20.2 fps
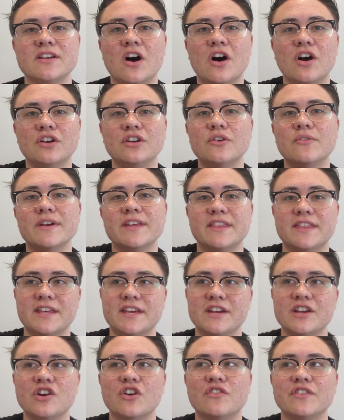ongoing
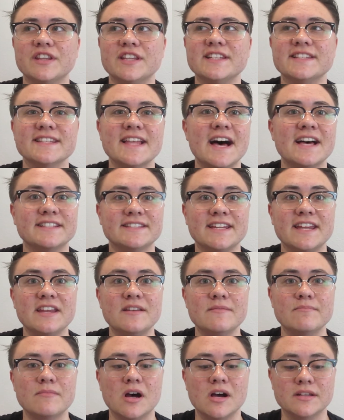thing over these last
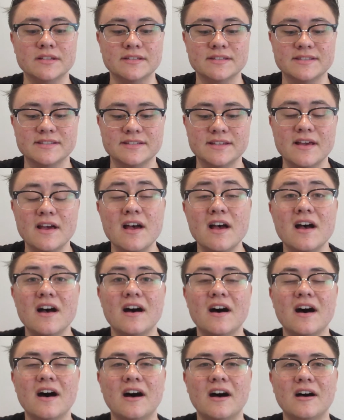8 months.
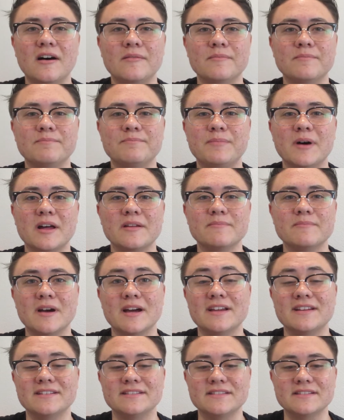But
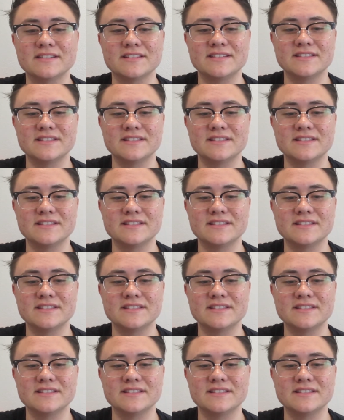my...